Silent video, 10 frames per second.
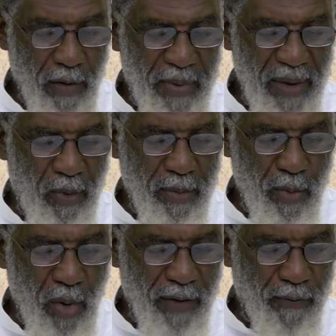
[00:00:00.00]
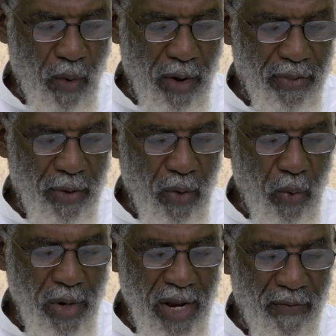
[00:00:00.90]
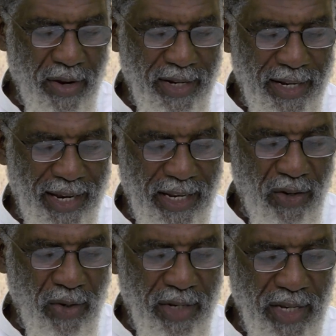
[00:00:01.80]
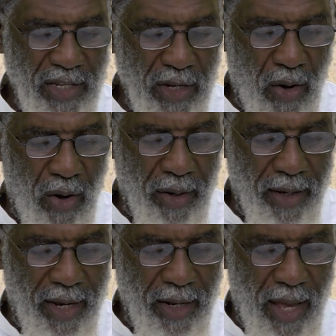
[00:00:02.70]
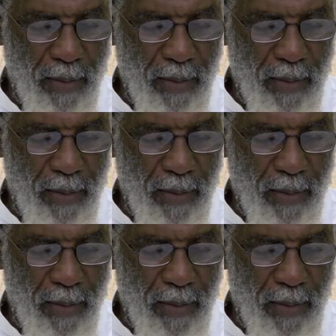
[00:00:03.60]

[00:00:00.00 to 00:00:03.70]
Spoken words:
Moreover, people will be brought forth who never did any good deeds at all.